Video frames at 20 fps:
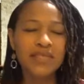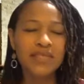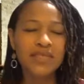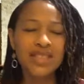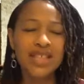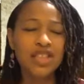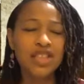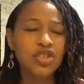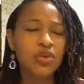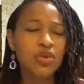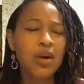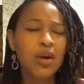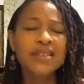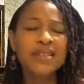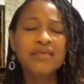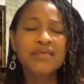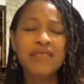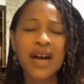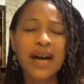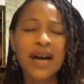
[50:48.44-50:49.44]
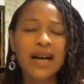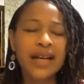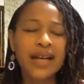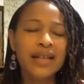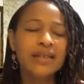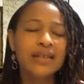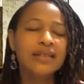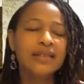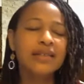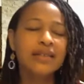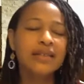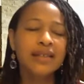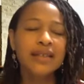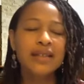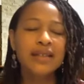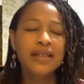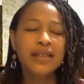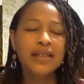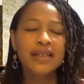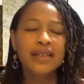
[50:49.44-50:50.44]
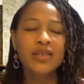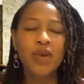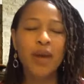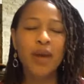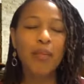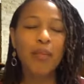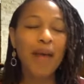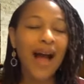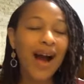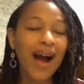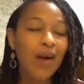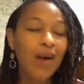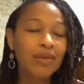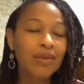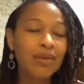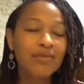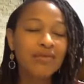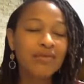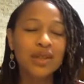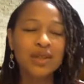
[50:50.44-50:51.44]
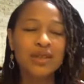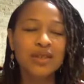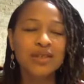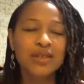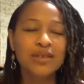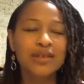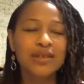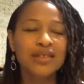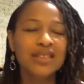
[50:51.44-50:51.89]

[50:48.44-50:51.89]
You are divine. You are powerful.